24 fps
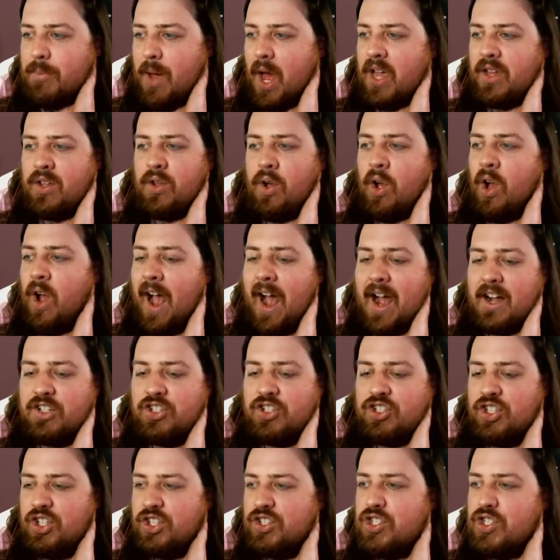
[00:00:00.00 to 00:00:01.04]
by your
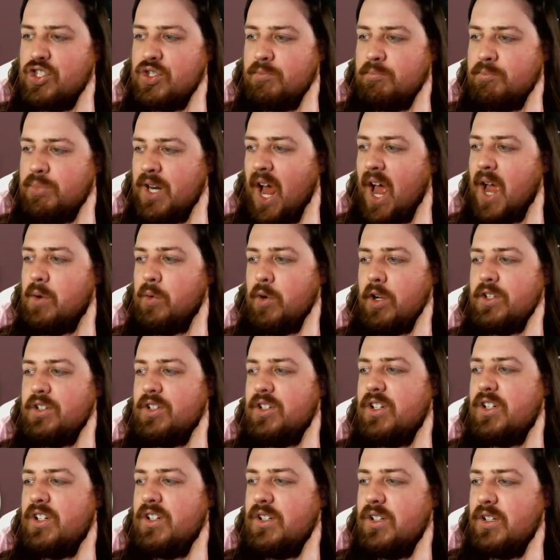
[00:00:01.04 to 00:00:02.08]
actions, but I
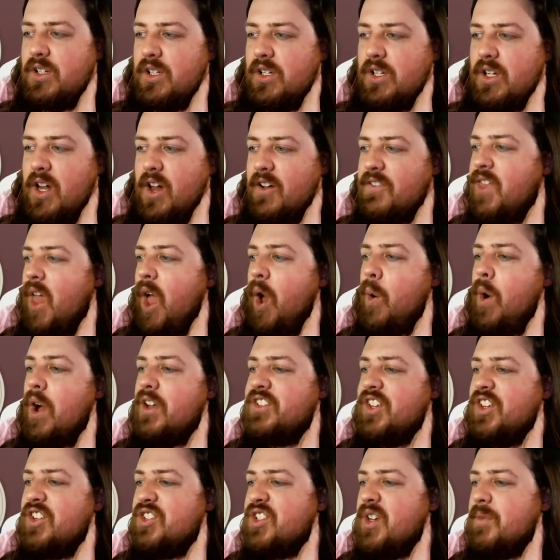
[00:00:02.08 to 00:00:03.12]
wonder if there
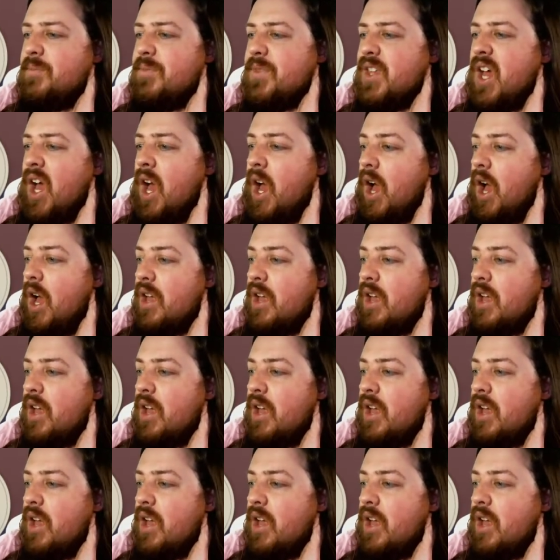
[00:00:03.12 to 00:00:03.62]
wasn't something